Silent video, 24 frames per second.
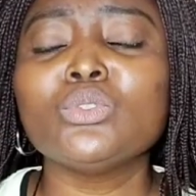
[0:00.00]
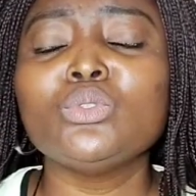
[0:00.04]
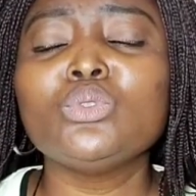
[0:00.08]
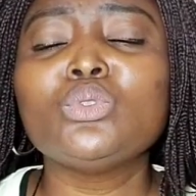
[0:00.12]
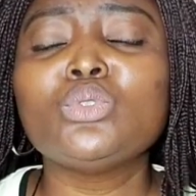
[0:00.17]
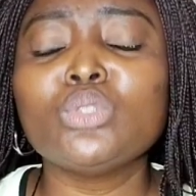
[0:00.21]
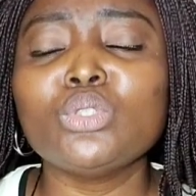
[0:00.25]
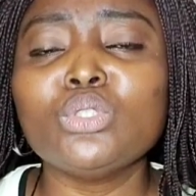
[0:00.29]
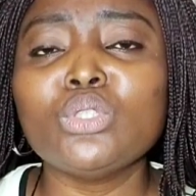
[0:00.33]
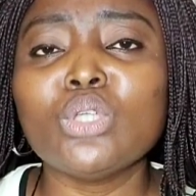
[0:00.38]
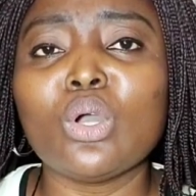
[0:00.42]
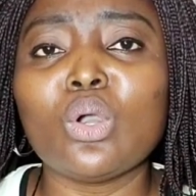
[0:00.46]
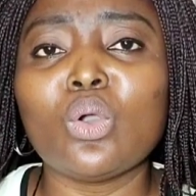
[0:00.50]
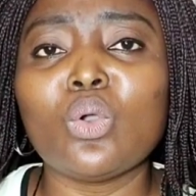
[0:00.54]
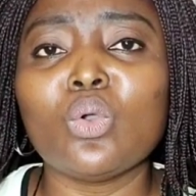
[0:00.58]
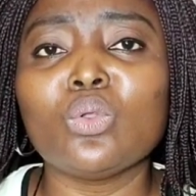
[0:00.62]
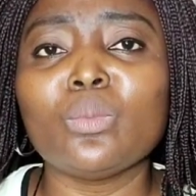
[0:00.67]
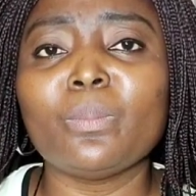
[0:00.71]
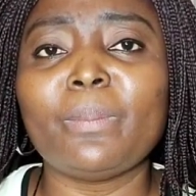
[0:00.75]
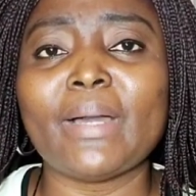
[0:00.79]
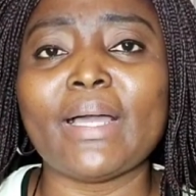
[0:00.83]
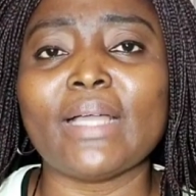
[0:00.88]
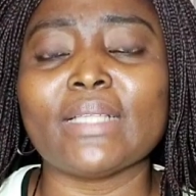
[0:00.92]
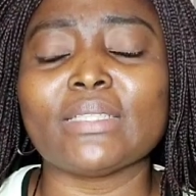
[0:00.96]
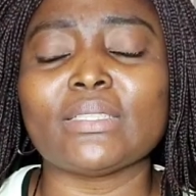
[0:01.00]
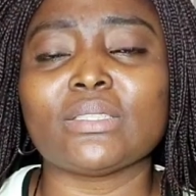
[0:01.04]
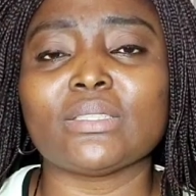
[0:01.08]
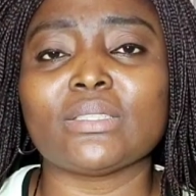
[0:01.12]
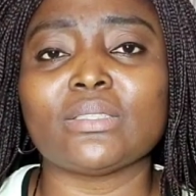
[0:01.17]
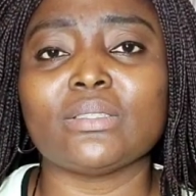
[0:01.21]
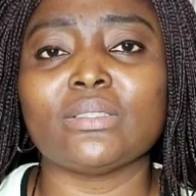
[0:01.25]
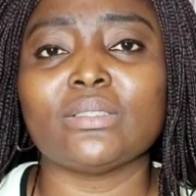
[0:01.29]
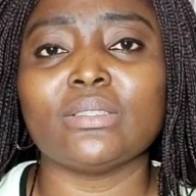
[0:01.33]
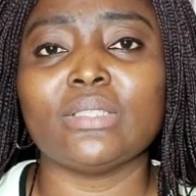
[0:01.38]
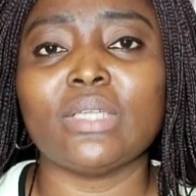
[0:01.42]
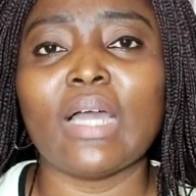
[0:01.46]
do your own part.
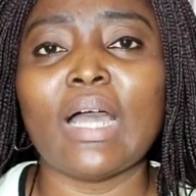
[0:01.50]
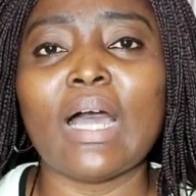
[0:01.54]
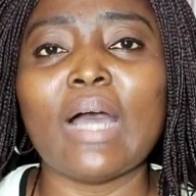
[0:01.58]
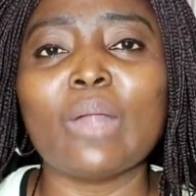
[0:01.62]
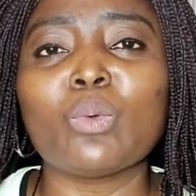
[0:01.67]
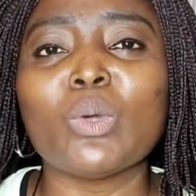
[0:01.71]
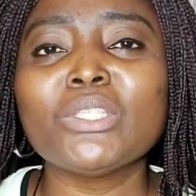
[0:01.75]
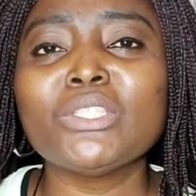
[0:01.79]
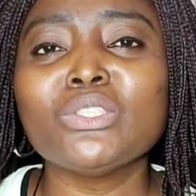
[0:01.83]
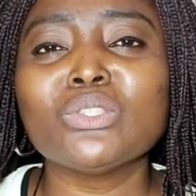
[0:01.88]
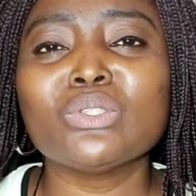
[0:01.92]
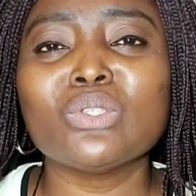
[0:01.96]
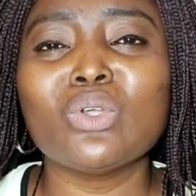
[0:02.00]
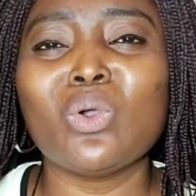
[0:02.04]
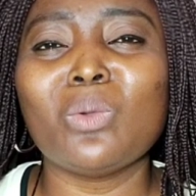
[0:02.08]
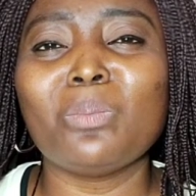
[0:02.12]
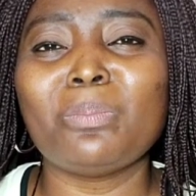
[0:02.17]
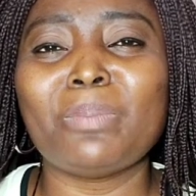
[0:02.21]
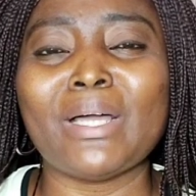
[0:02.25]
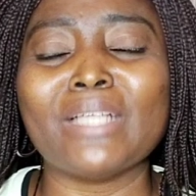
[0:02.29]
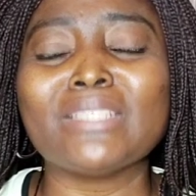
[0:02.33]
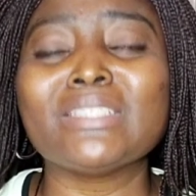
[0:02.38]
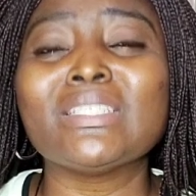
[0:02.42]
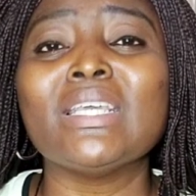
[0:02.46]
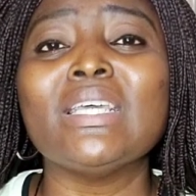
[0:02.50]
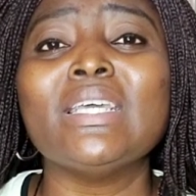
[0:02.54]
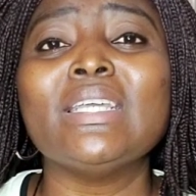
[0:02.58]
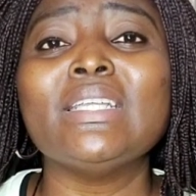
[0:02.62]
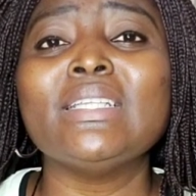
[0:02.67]
And what is your own part?